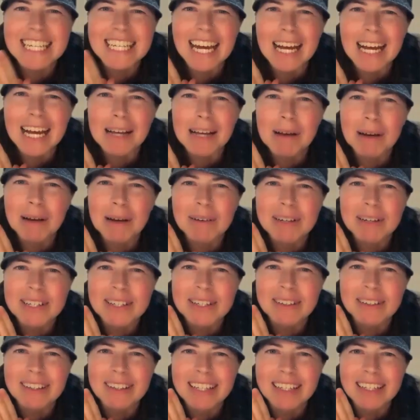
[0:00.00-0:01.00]
style by
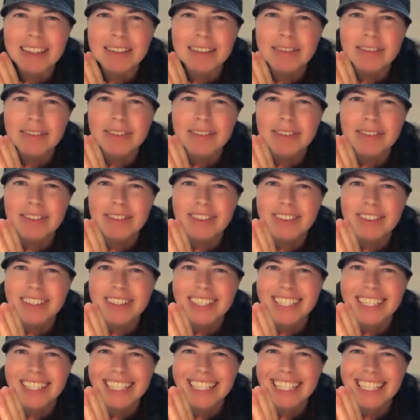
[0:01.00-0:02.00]
which you live
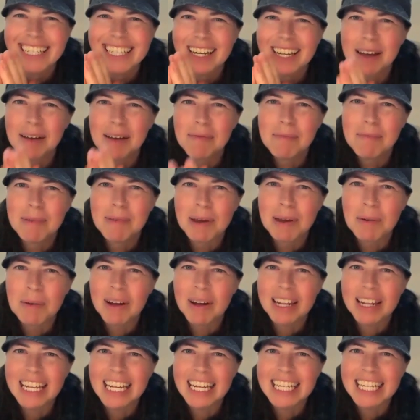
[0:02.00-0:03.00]
be
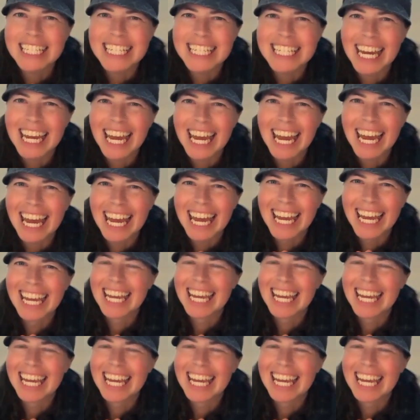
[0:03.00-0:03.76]
one that